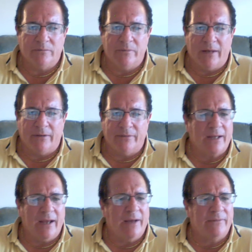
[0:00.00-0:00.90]
I don't think
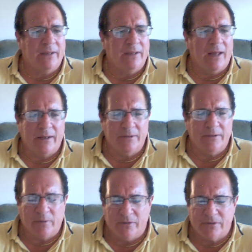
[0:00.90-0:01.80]
I have a lock in the
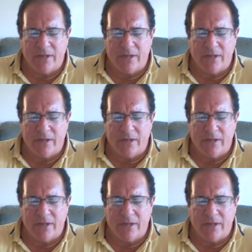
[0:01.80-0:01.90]
pros.